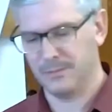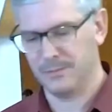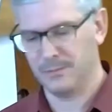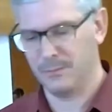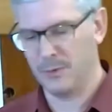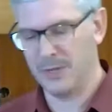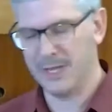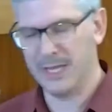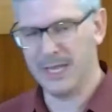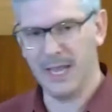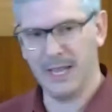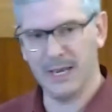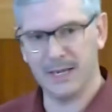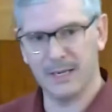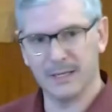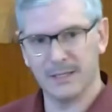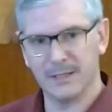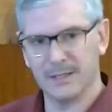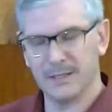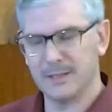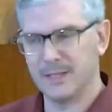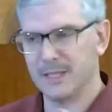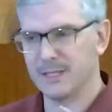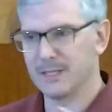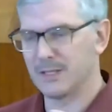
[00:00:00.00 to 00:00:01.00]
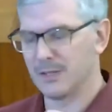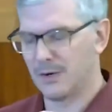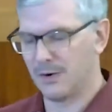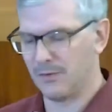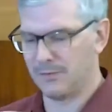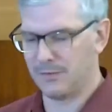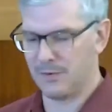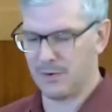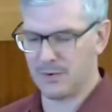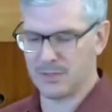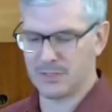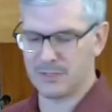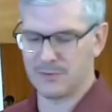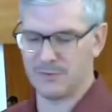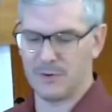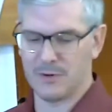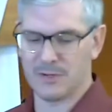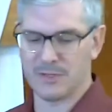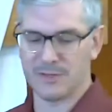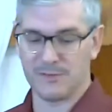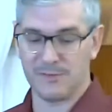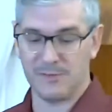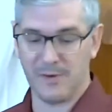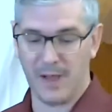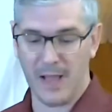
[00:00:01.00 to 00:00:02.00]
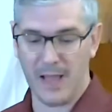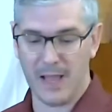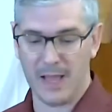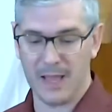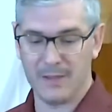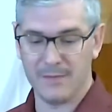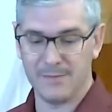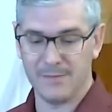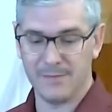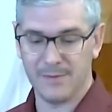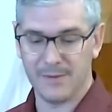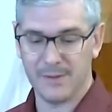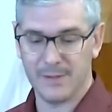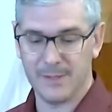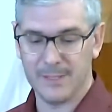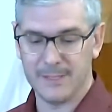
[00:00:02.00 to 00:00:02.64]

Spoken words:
we get this little verse, verse 5.